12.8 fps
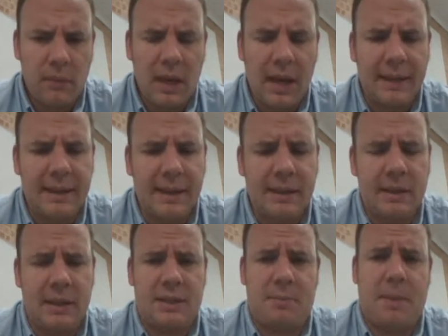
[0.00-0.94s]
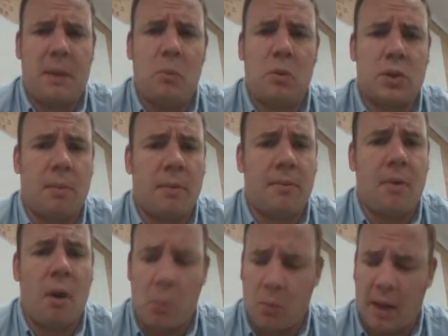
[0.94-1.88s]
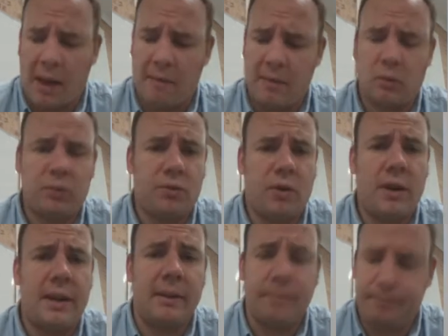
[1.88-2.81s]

and then explain what type of farming we have in Australia.